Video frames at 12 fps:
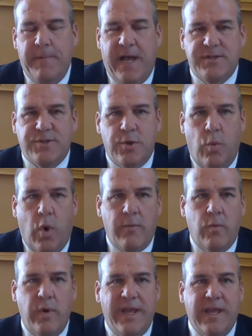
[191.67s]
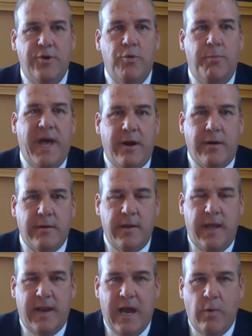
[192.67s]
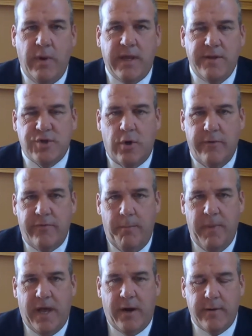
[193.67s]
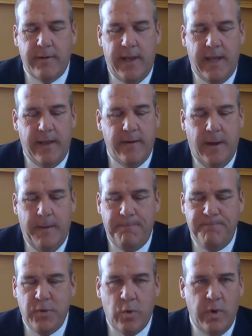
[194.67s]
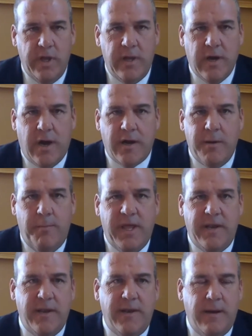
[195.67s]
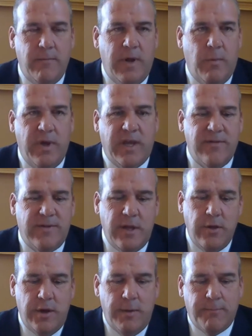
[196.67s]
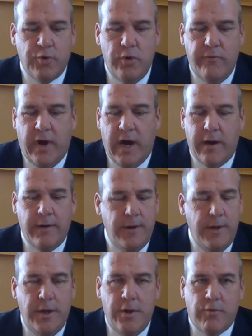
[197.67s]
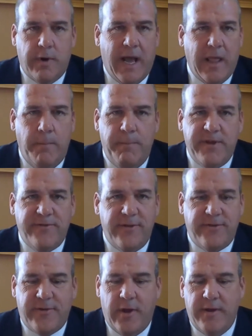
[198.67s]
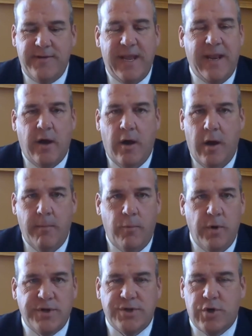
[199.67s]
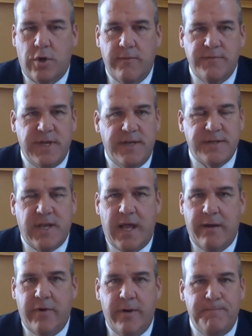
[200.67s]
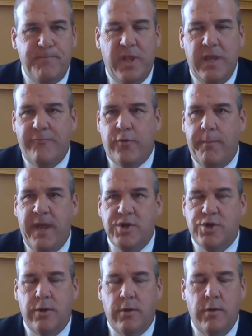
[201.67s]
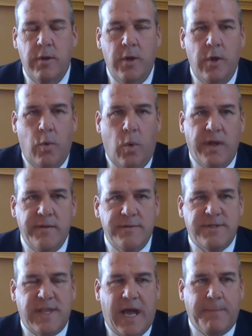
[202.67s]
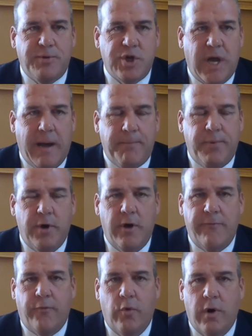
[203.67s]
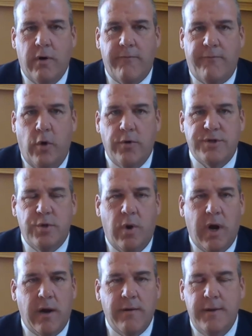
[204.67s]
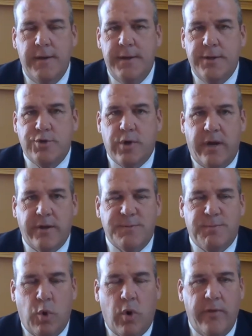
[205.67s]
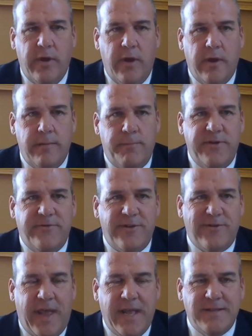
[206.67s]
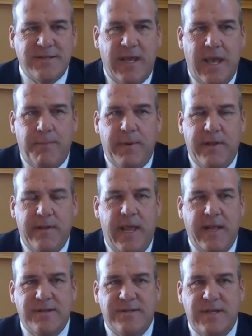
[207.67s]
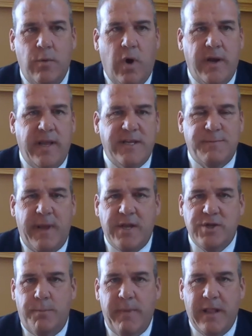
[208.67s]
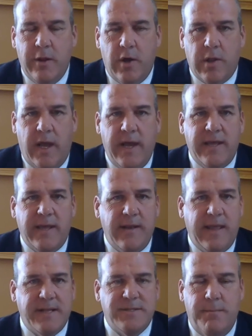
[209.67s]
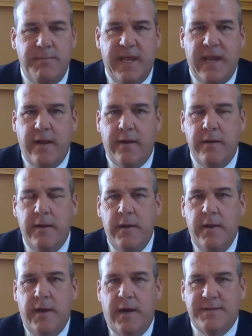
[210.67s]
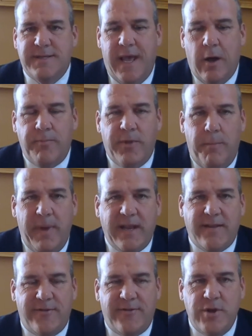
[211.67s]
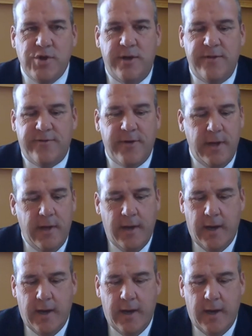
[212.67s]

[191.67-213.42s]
as to what we can do better and how we can serve them better. And we are committed and we continue to improve our Rhode Island Business Data Hub, which serves as kind of an informational one-stop shop for folks who are trying to explore the business landscape and see what expansion may look like and get some data to help them make decisions.